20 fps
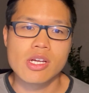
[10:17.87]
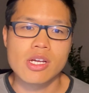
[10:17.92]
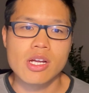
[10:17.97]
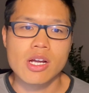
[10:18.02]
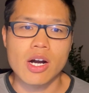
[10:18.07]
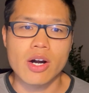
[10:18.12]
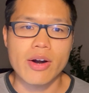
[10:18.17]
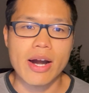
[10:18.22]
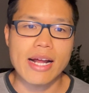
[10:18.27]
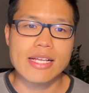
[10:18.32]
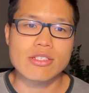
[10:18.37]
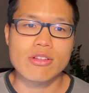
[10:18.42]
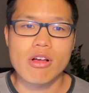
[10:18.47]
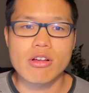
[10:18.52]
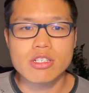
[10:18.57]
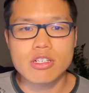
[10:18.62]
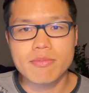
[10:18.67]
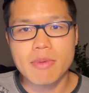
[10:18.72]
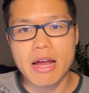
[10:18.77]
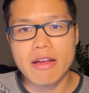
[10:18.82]
All right, so
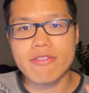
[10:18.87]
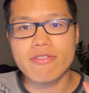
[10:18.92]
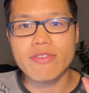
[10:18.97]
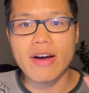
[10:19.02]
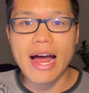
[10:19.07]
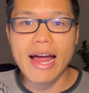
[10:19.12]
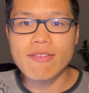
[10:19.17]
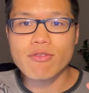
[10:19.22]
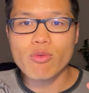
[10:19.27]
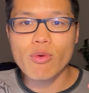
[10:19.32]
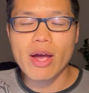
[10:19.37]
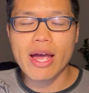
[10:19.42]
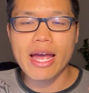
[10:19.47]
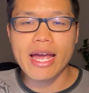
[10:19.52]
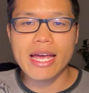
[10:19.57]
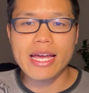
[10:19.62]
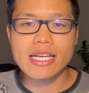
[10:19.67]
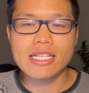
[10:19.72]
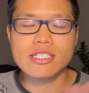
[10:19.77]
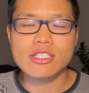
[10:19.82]
those are my 5
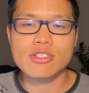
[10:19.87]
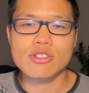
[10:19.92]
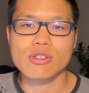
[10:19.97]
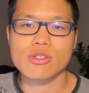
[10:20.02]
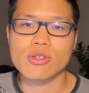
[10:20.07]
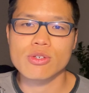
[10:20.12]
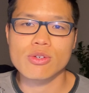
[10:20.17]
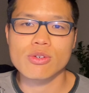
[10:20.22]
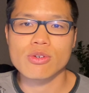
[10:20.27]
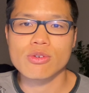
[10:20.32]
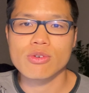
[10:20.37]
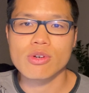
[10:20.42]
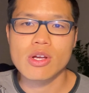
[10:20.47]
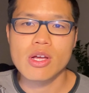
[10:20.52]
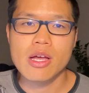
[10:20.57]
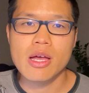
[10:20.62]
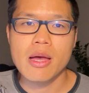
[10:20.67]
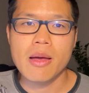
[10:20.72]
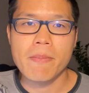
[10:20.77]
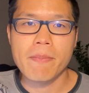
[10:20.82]
ways to
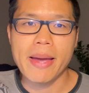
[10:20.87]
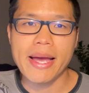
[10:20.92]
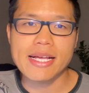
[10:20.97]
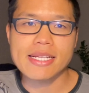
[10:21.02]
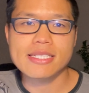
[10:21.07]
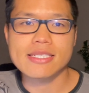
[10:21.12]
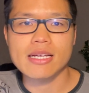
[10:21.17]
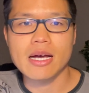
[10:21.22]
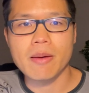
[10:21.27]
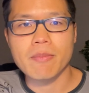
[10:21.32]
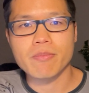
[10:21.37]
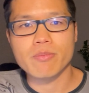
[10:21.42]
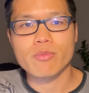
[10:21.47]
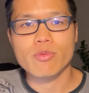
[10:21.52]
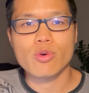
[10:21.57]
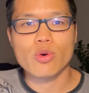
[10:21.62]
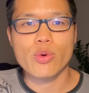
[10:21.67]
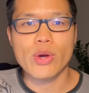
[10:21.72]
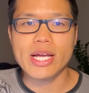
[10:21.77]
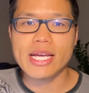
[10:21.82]
make some
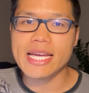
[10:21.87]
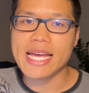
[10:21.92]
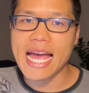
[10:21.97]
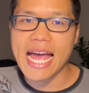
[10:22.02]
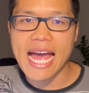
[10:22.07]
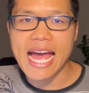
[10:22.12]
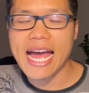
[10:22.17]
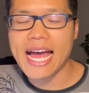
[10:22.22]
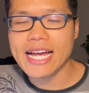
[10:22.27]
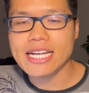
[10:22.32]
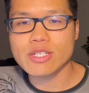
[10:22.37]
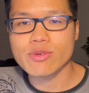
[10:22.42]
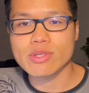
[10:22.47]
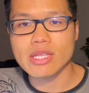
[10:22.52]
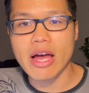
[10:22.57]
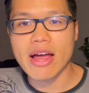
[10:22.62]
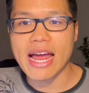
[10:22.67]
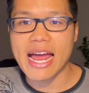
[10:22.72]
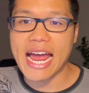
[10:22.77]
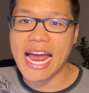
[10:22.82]
quick cash
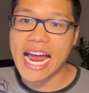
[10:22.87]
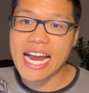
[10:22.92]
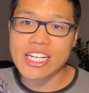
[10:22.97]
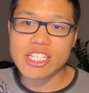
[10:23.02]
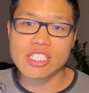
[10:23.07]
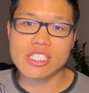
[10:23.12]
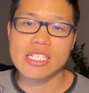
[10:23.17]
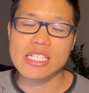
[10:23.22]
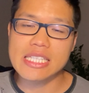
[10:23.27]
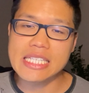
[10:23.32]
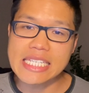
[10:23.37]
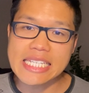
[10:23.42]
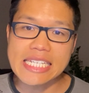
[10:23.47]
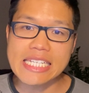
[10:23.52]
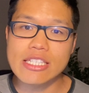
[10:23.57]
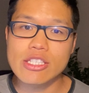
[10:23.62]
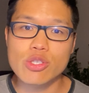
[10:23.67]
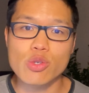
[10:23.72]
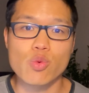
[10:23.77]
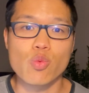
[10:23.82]
without actually
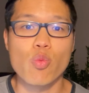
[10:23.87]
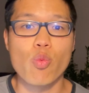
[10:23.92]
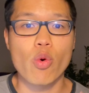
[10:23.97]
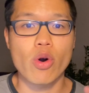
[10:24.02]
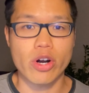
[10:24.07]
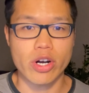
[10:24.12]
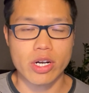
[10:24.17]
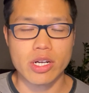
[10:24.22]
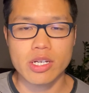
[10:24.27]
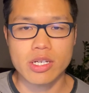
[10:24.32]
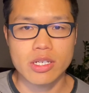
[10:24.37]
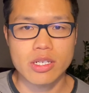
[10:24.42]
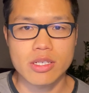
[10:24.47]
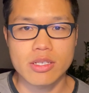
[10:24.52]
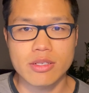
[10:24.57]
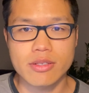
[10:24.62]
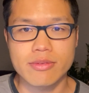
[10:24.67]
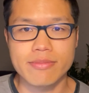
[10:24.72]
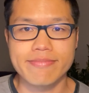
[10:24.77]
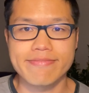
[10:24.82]
needing to work.
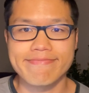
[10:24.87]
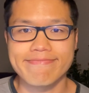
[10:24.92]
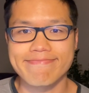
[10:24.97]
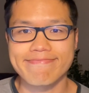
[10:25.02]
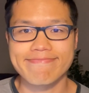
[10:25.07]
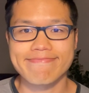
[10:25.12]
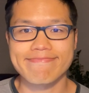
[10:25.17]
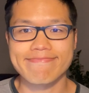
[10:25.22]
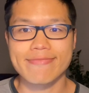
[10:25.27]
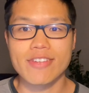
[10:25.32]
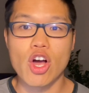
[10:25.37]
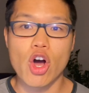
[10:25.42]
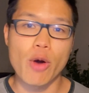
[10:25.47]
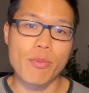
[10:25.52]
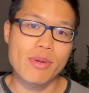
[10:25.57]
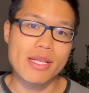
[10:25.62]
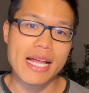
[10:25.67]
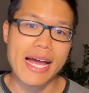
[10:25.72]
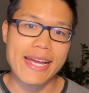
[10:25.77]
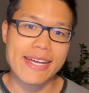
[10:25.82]
Hope
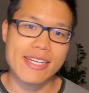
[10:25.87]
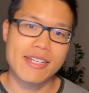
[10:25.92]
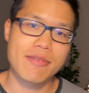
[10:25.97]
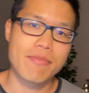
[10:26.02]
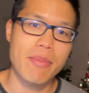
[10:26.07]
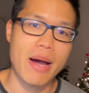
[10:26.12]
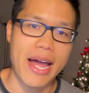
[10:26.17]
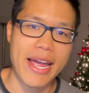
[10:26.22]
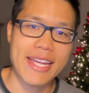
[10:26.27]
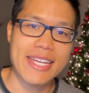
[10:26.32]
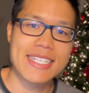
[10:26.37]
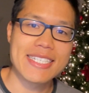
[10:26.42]
you like. Bye.